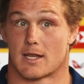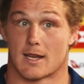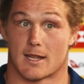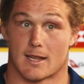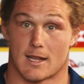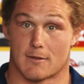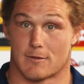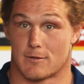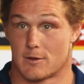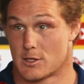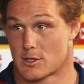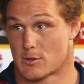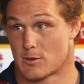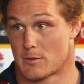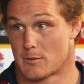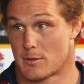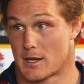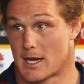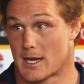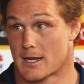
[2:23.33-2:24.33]
getting that first
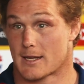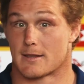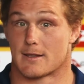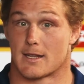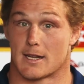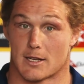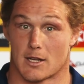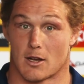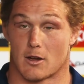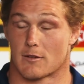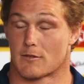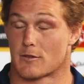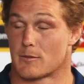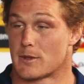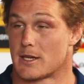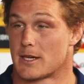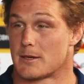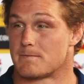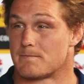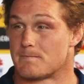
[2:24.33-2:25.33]
one back, and then going from there.